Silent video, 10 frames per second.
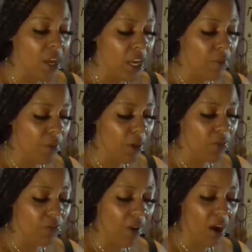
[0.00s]
If you're a
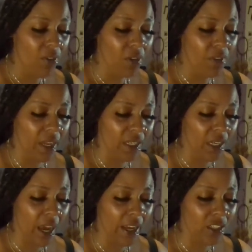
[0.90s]
father that
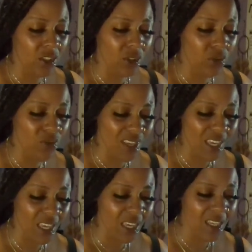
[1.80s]
got two
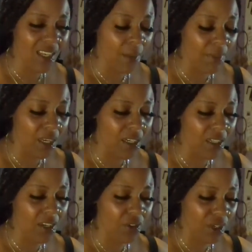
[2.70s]
kids, I'm getting
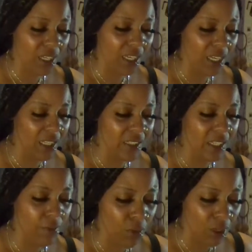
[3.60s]
that your kids
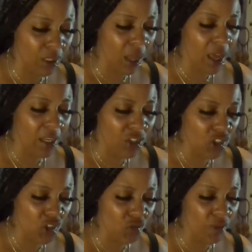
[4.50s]
give you a lot of
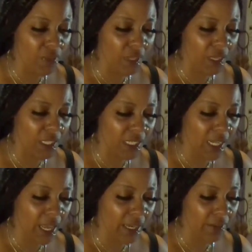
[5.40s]
strength in this
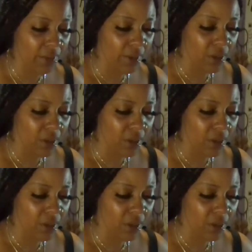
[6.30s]
life